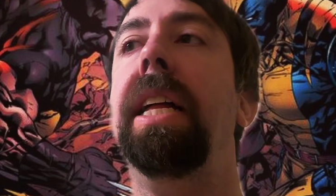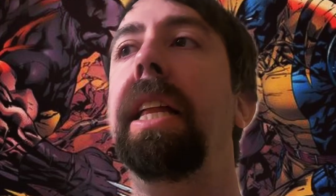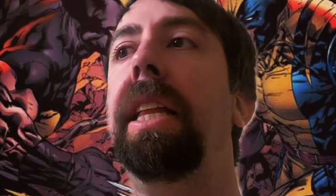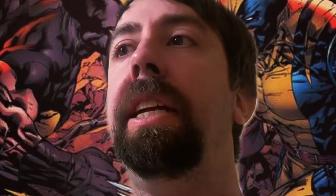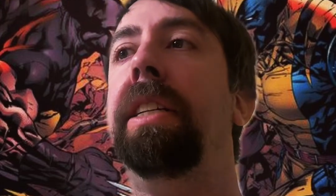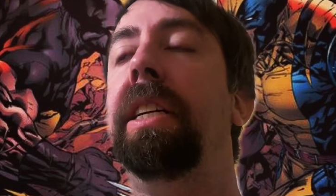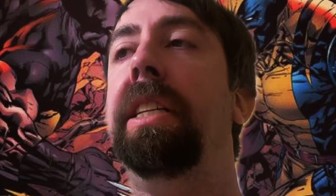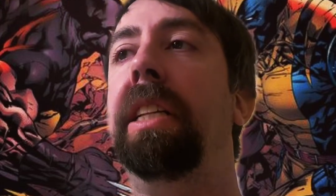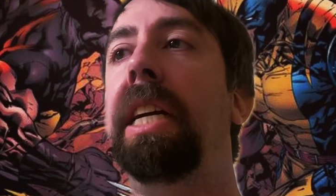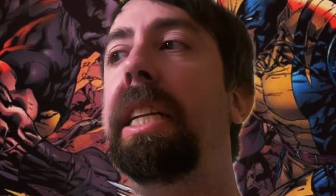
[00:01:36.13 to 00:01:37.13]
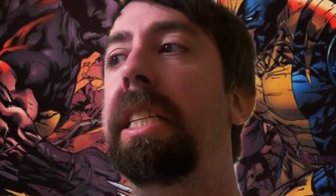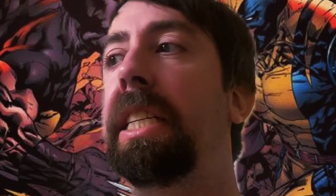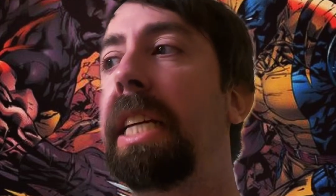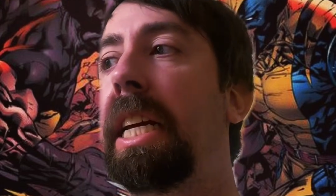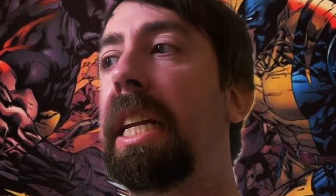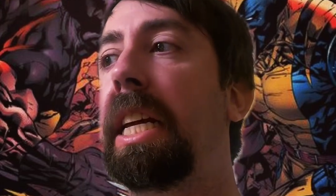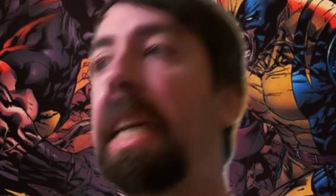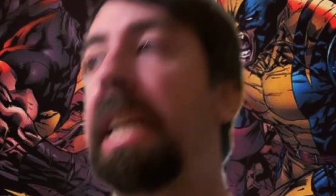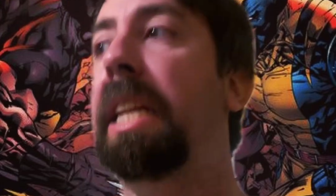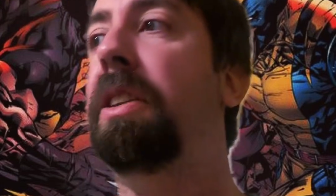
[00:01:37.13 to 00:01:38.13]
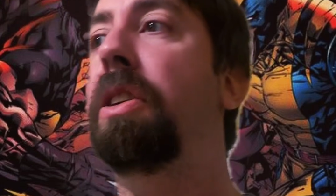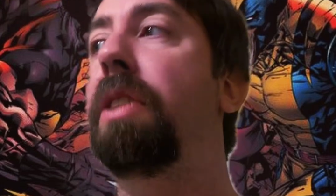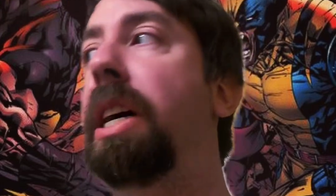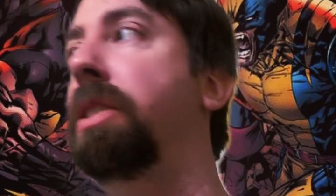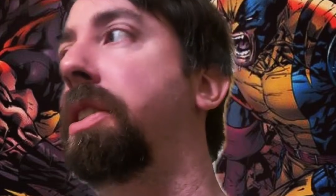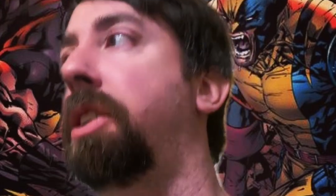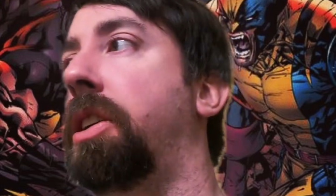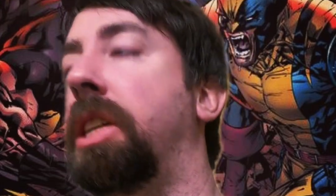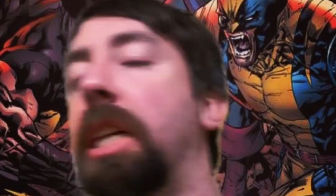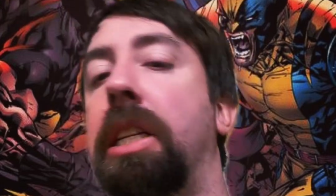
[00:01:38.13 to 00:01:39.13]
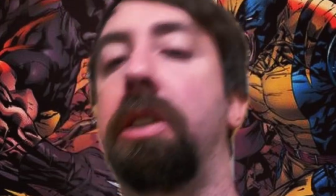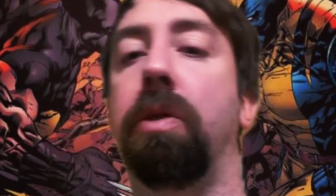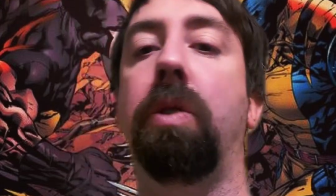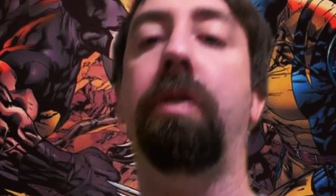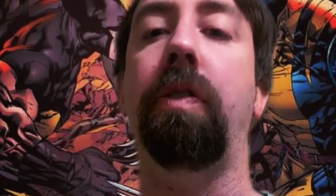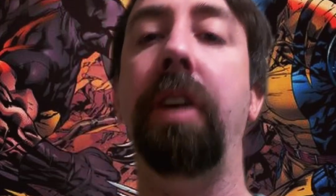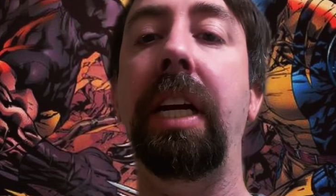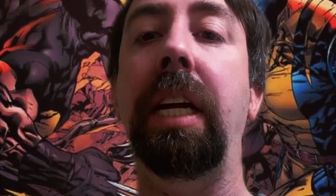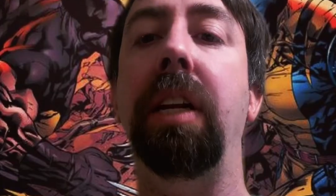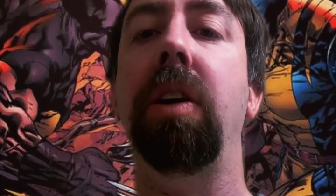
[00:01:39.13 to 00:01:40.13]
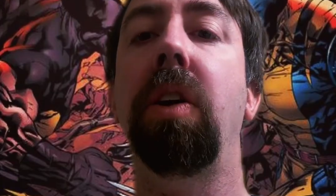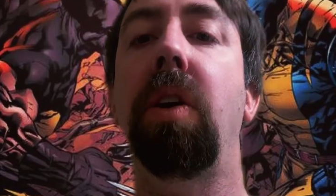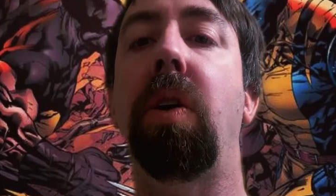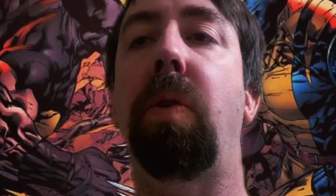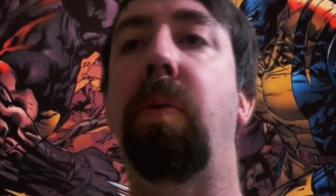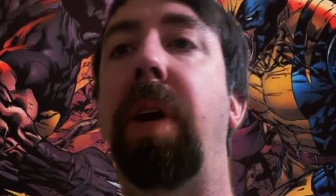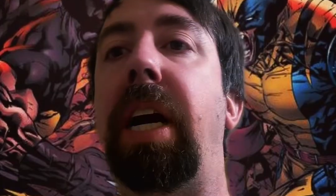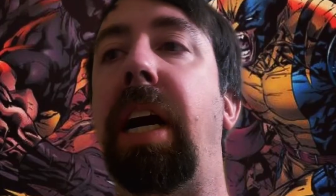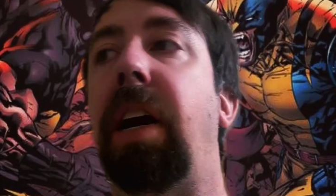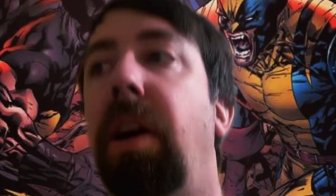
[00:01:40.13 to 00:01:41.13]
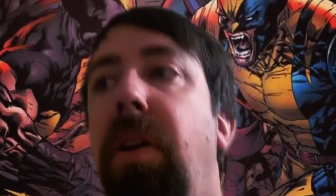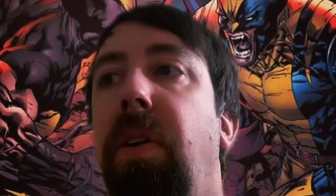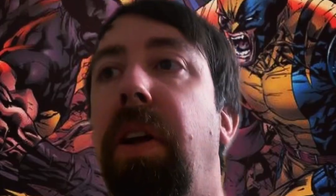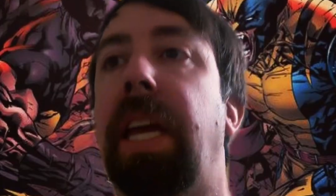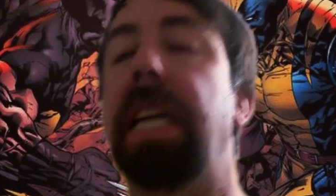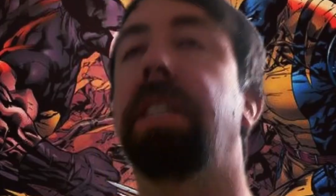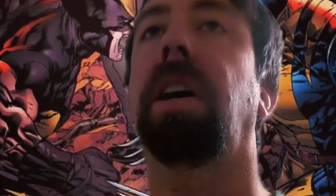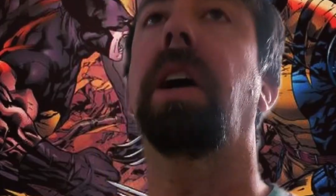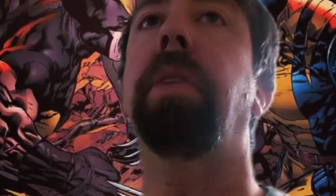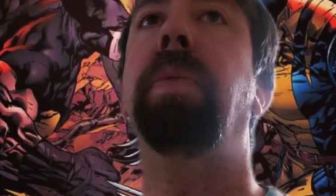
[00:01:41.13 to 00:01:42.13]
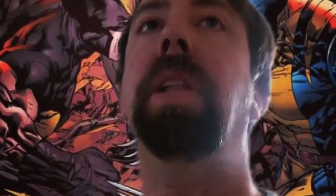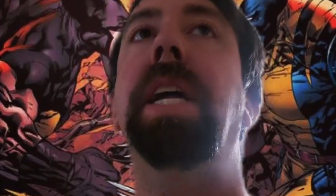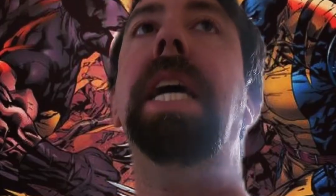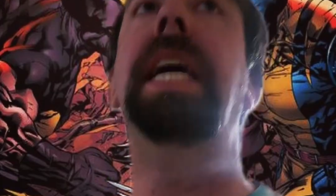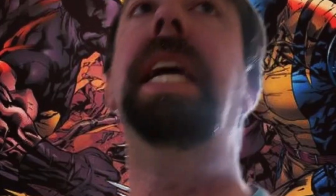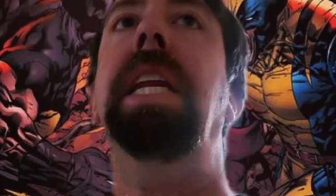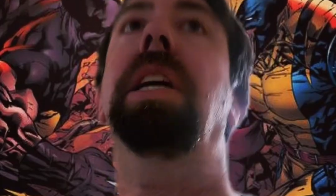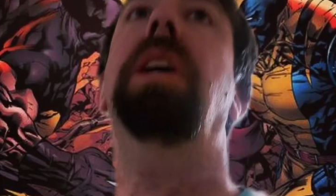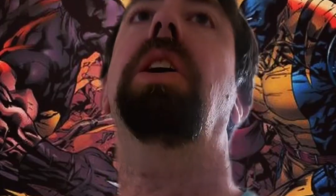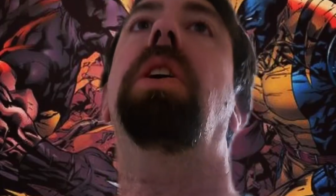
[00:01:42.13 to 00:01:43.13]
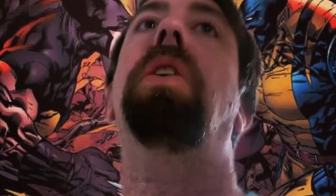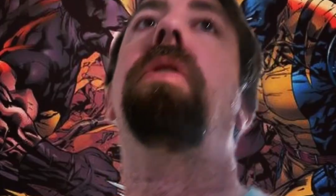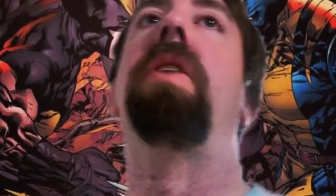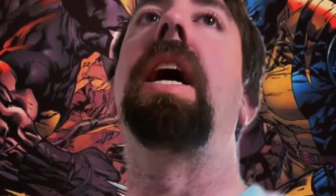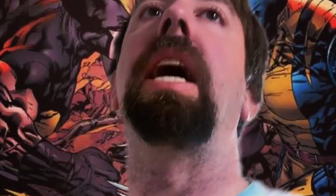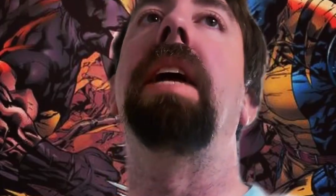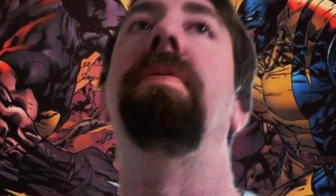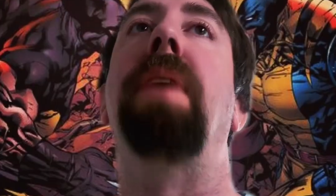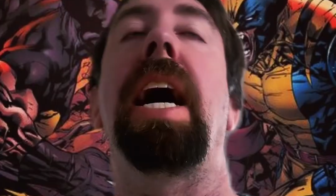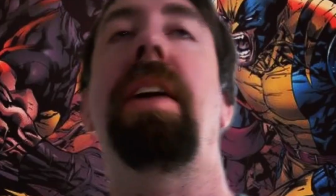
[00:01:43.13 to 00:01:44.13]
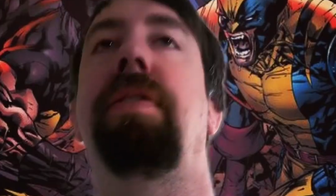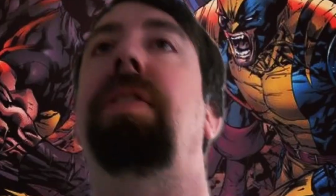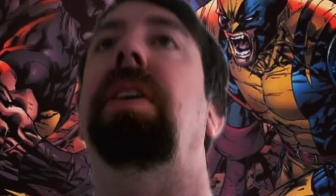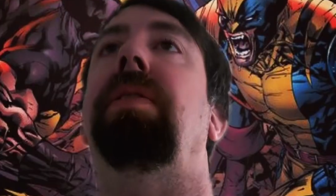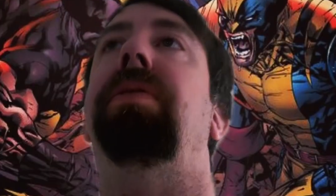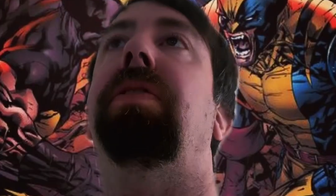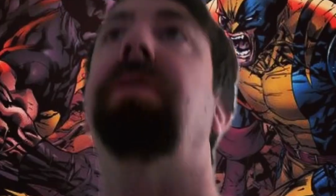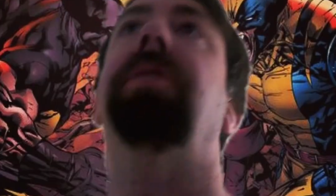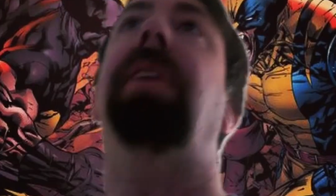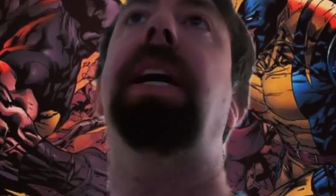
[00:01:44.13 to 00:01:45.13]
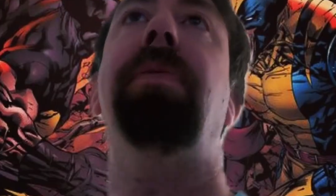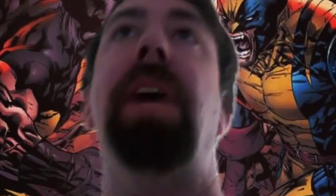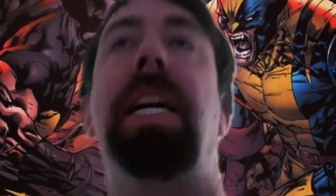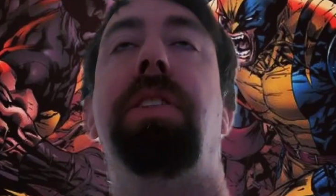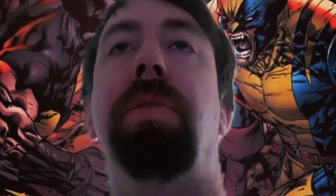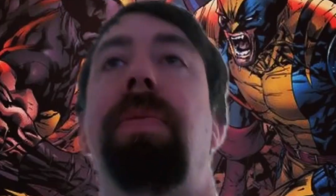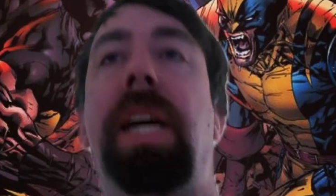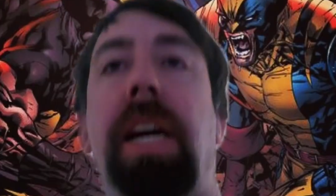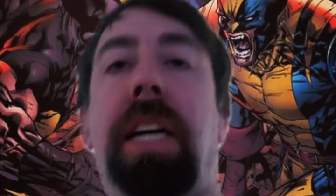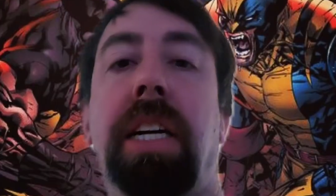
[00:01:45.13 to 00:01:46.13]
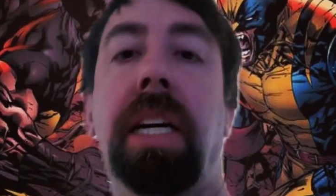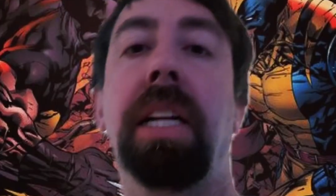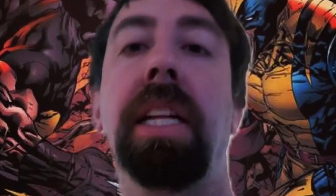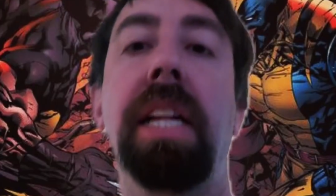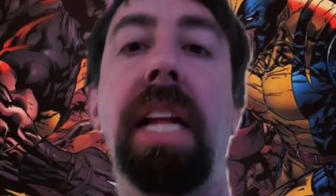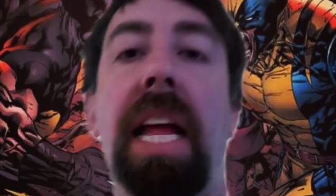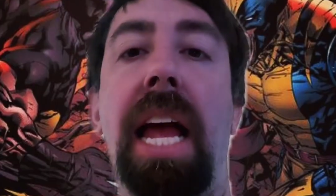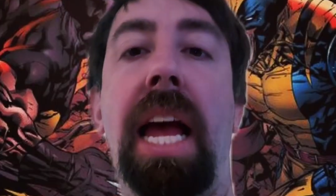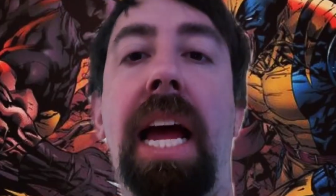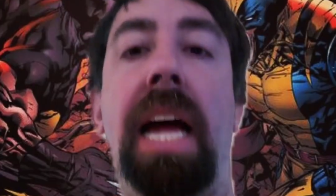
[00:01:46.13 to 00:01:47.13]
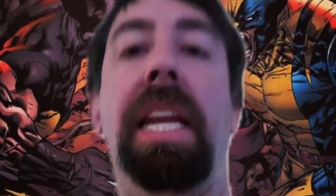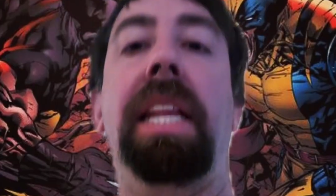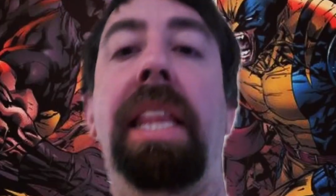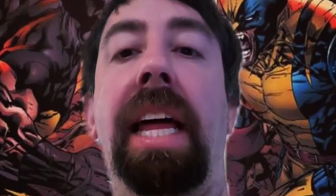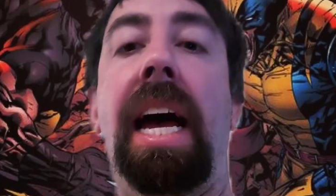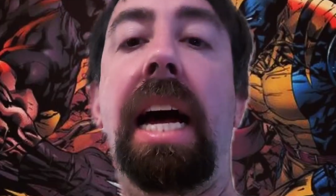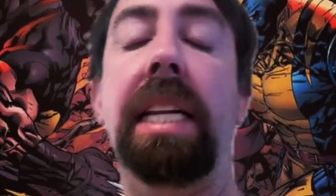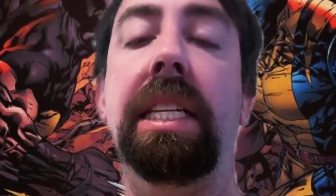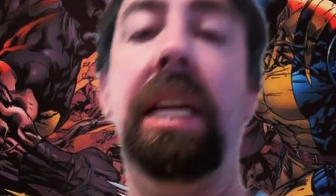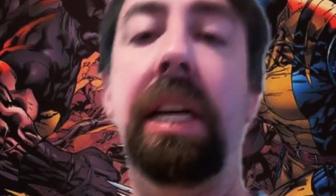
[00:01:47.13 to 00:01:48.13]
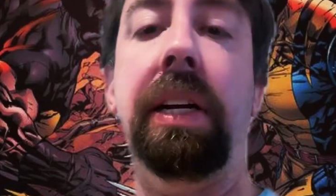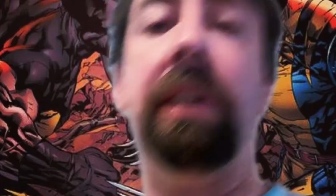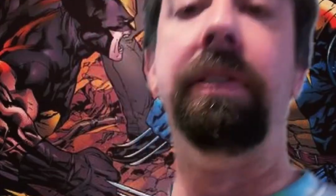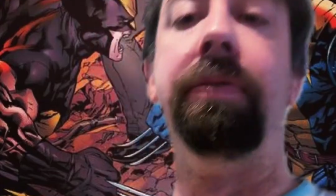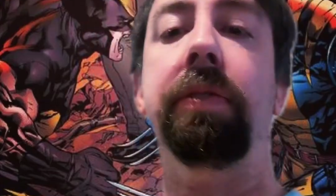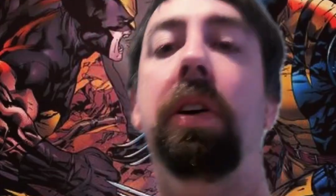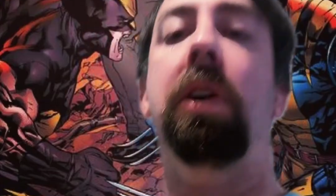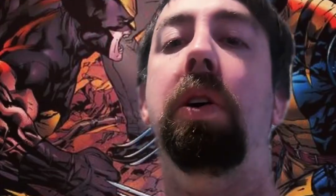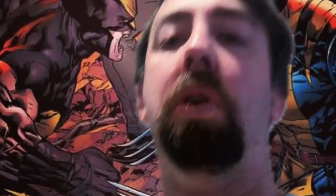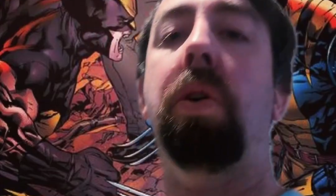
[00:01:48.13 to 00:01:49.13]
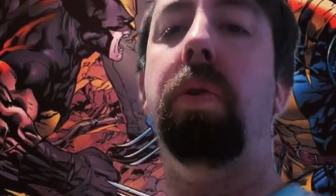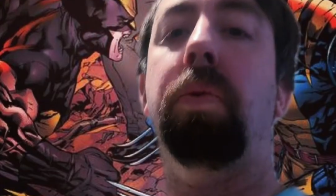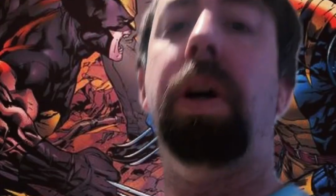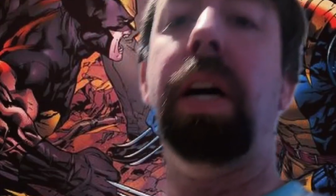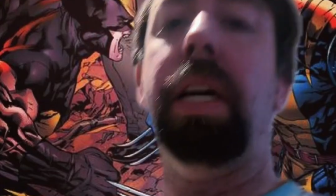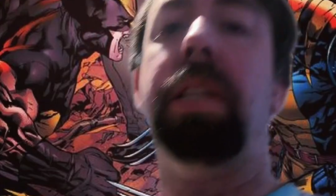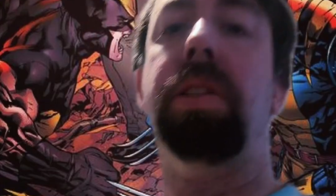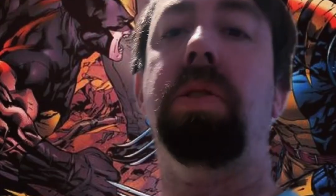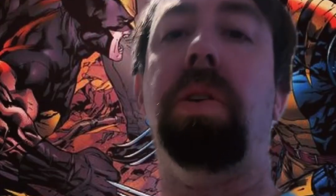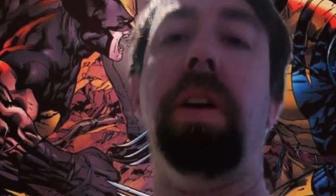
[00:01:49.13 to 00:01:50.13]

there's a deleted scene in 2013's The Wolverine where he's on a plane ride back from Japan back to America, and that was sort